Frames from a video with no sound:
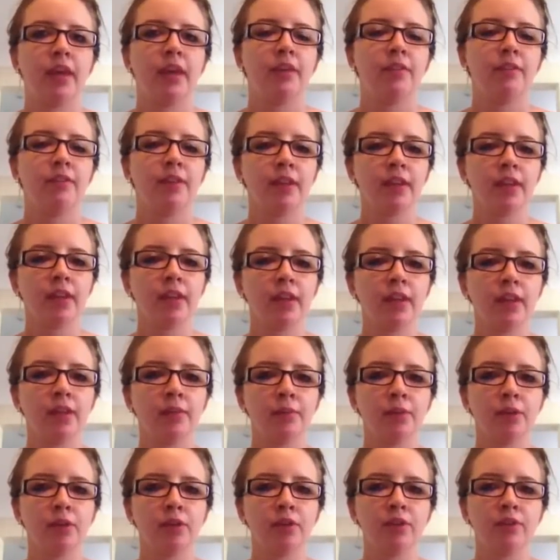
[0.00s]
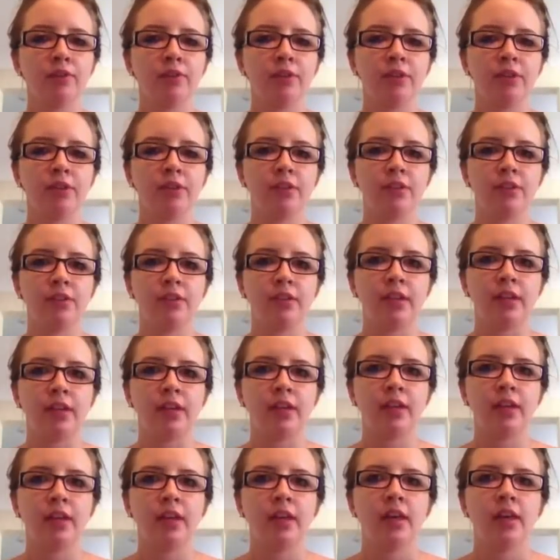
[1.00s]
Feline
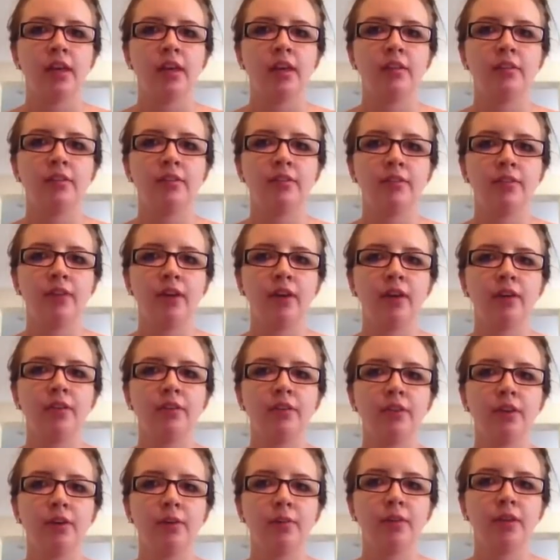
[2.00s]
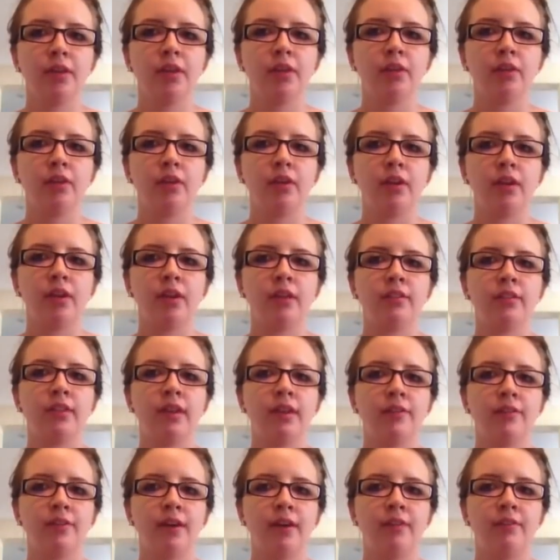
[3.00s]
immunodeficiency is a virus commonly known as
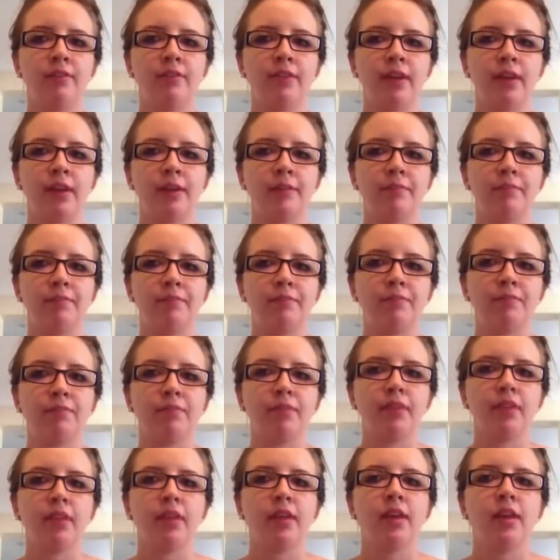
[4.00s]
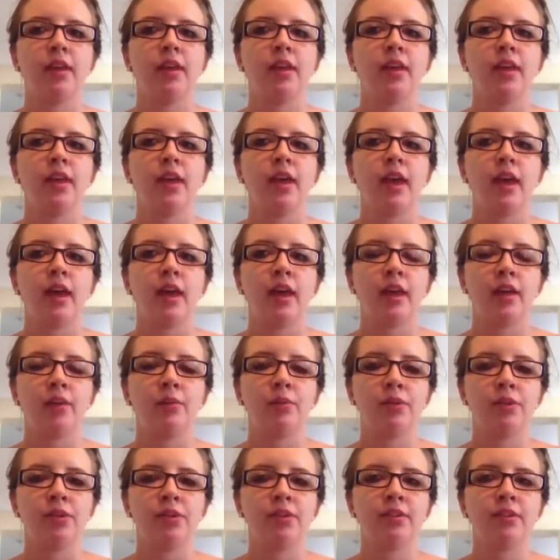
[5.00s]
FIV,
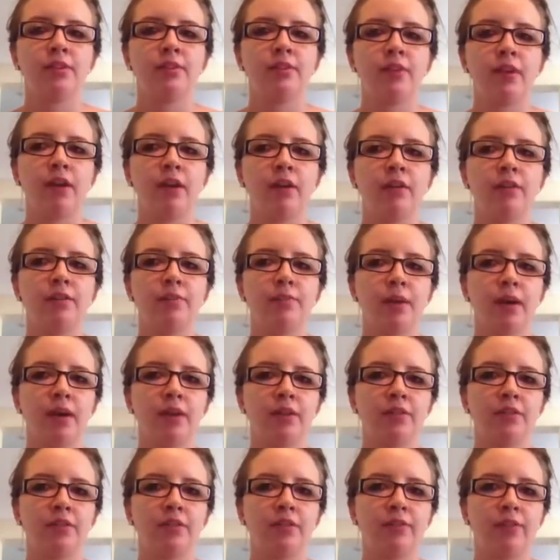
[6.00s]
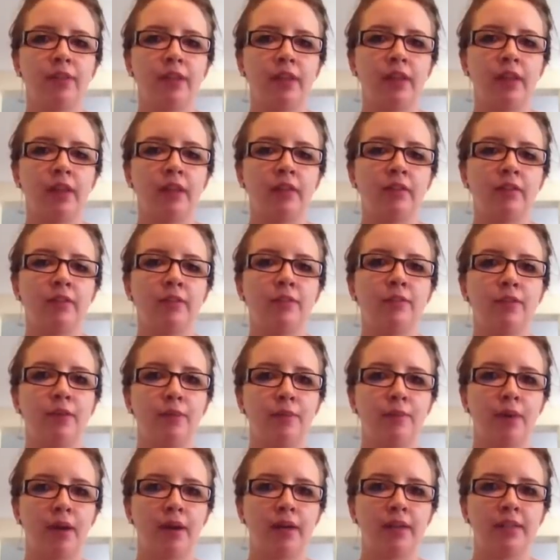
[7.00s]
which is a virus passed through felines from
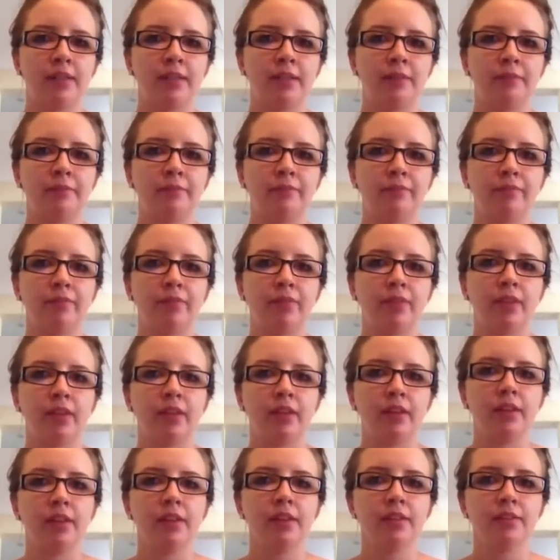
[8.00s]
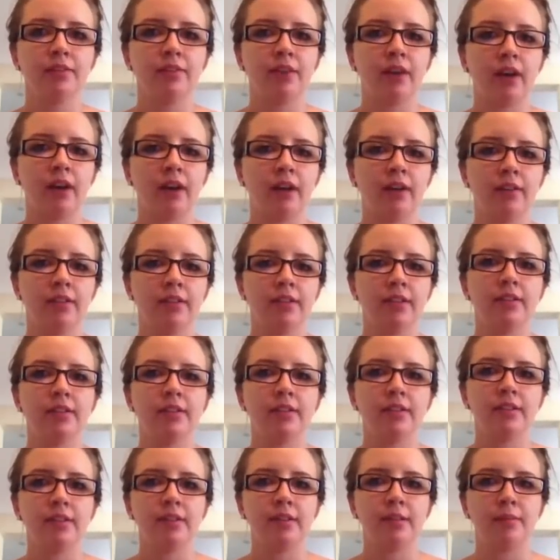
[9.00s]
biting. This virus is a
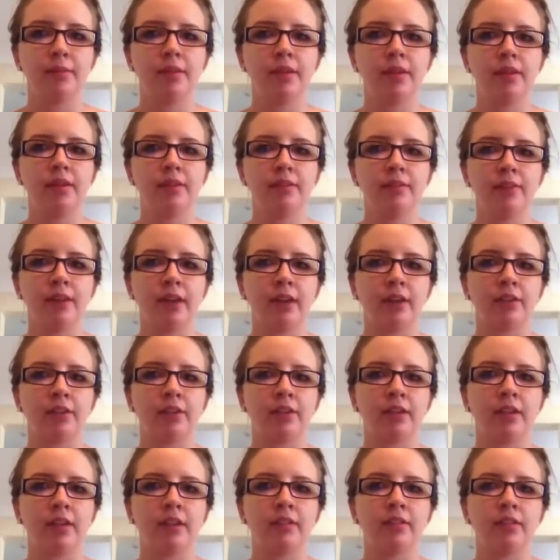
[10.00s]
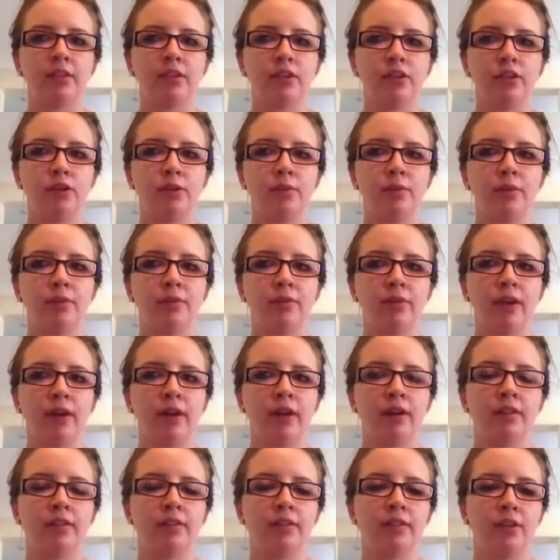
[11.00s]
similar infection as the human
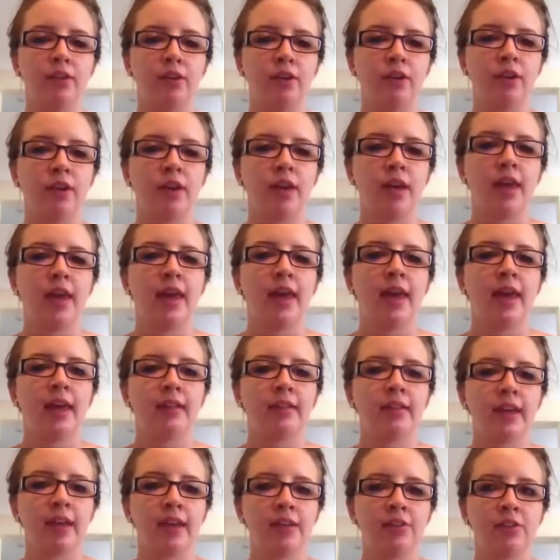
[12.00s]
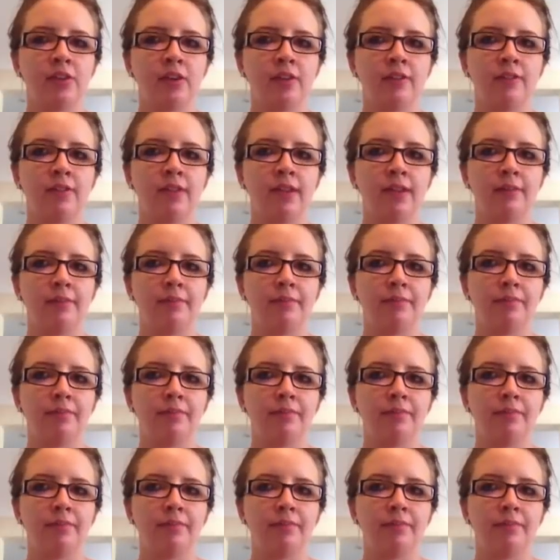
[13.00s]
virus known as HIV.